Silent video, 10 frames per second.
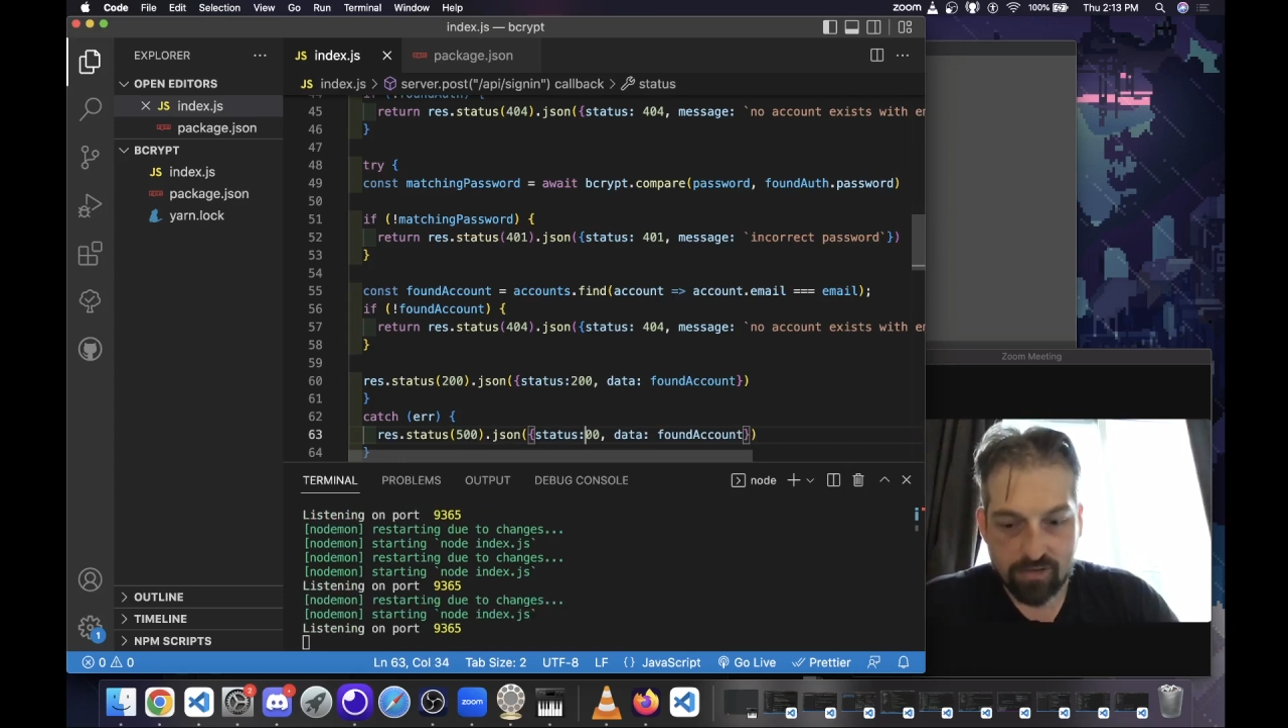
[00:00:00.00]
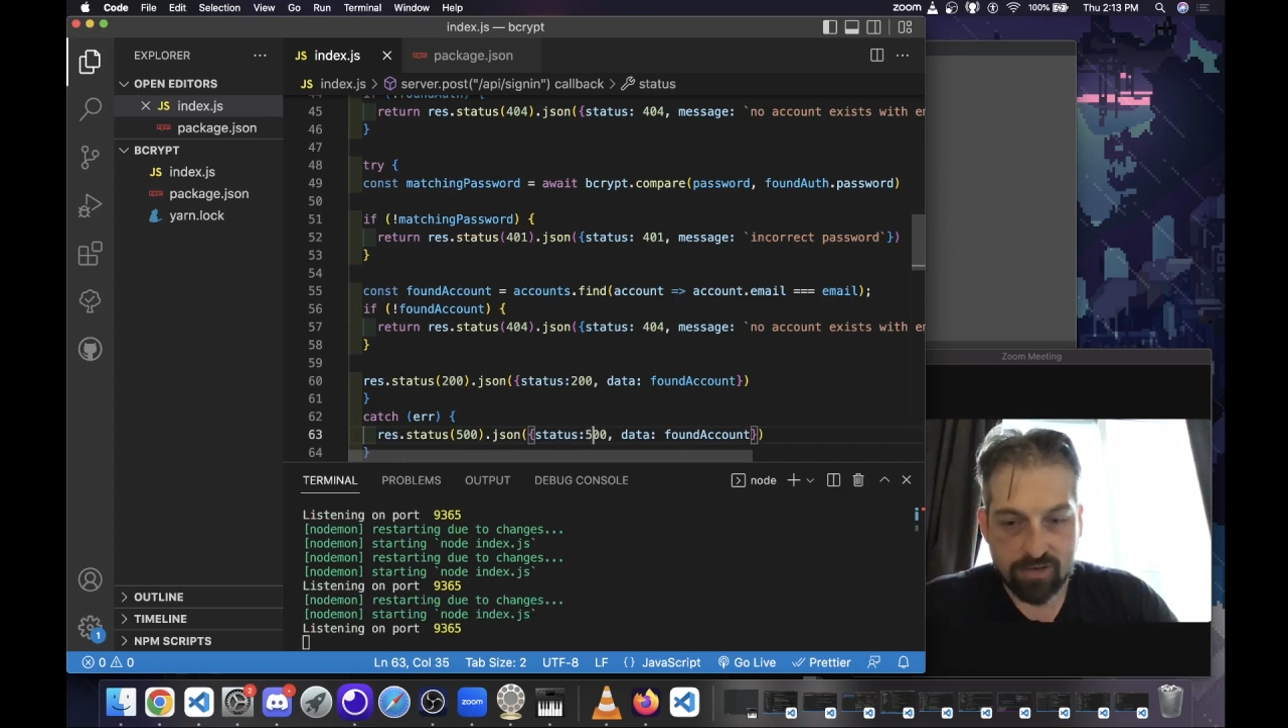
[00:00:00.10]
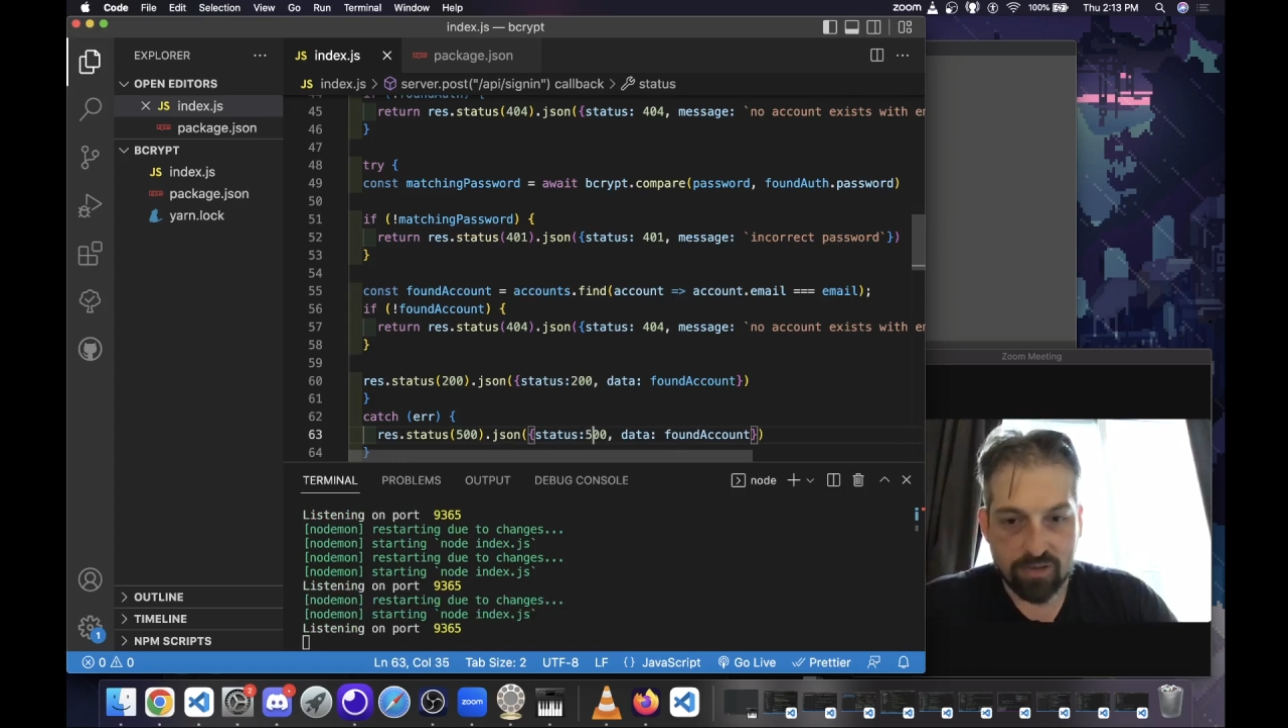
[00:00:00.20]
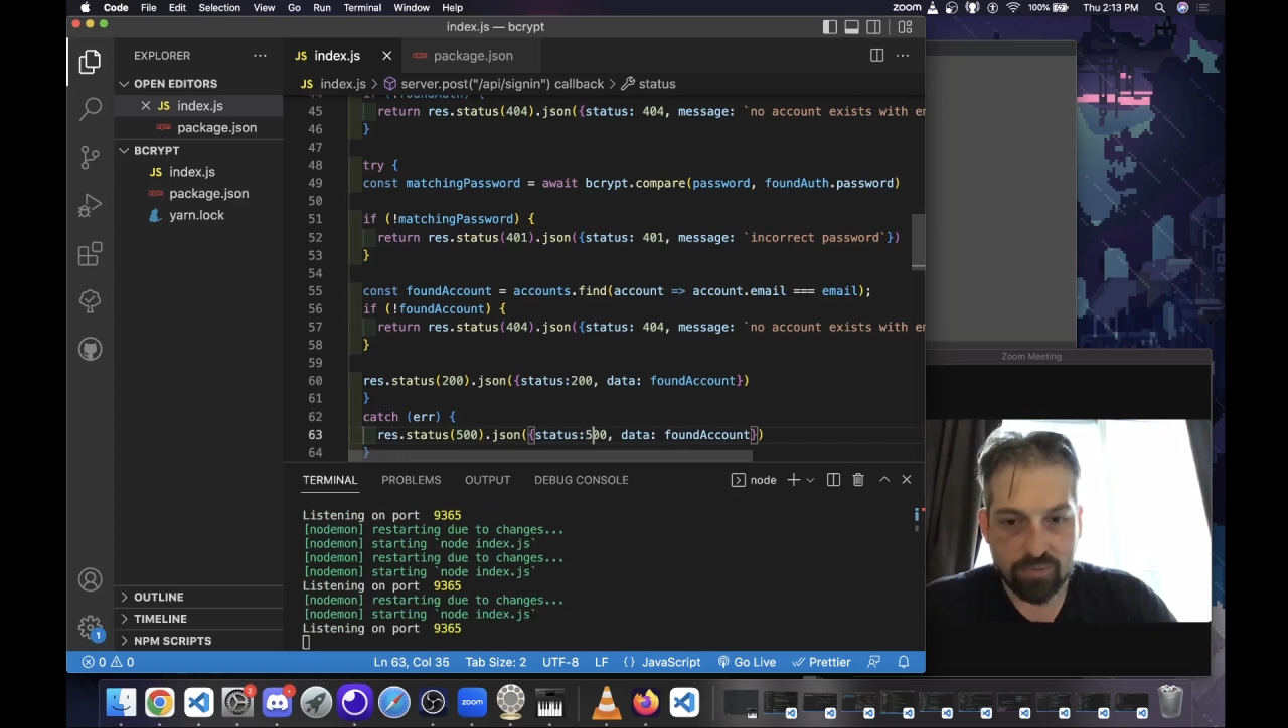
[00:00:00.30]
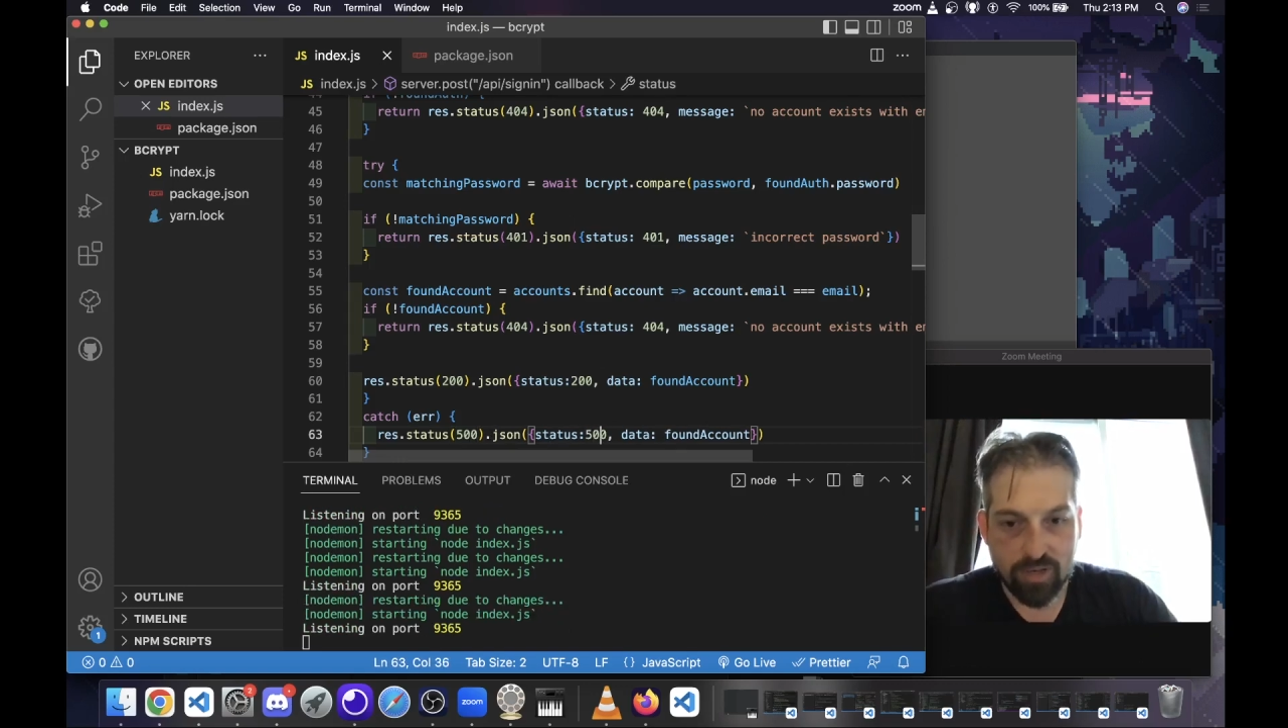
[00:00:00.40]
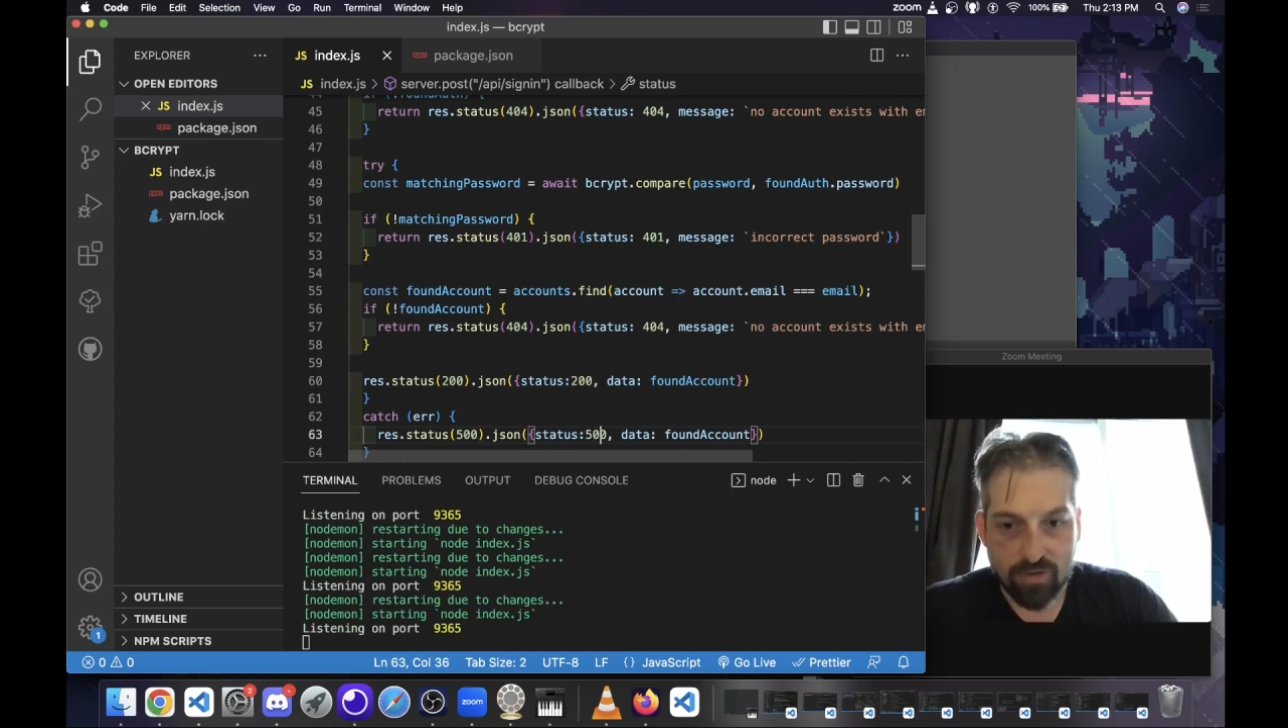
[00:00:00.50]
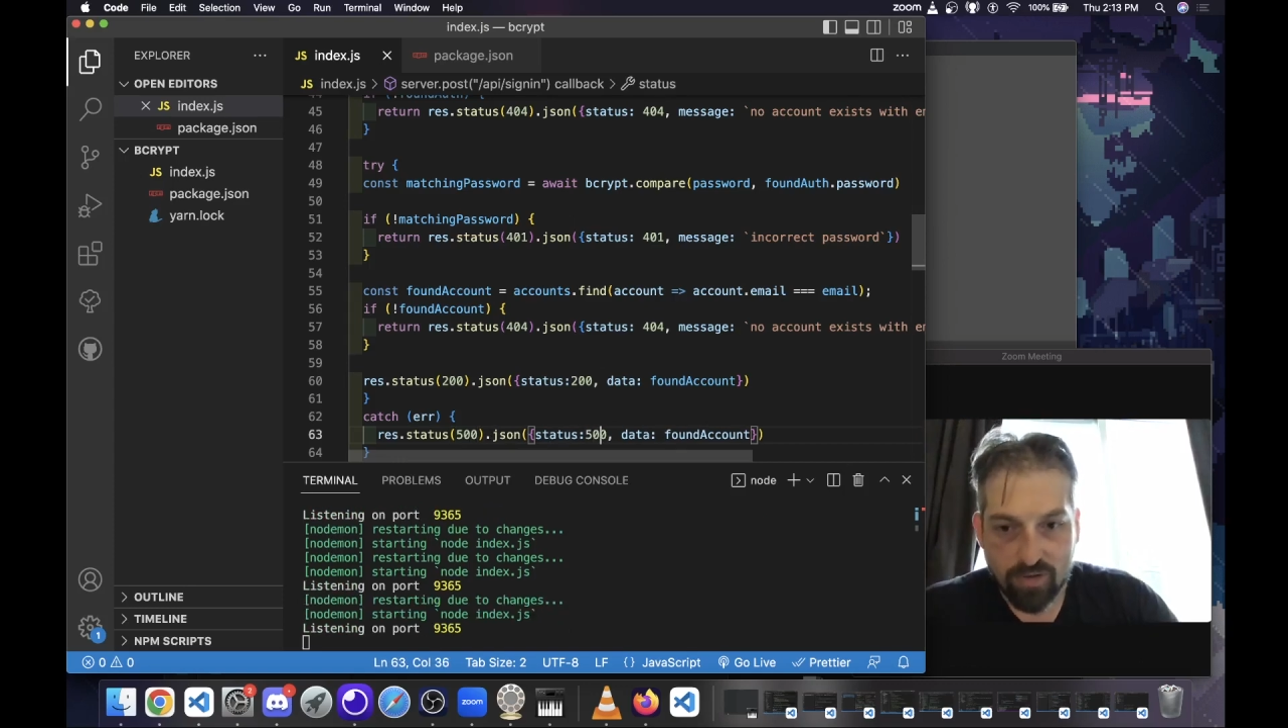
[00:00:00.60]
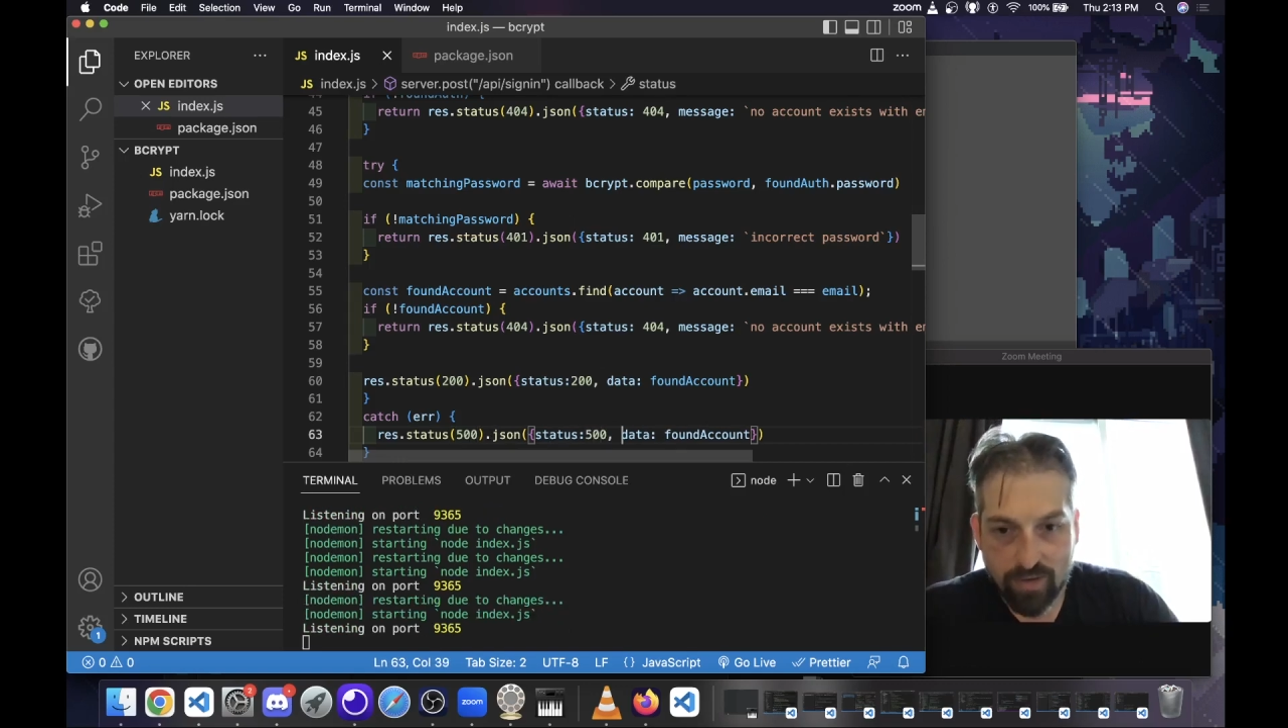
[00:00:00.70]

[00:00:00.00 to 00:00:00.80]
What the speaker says: because we don't know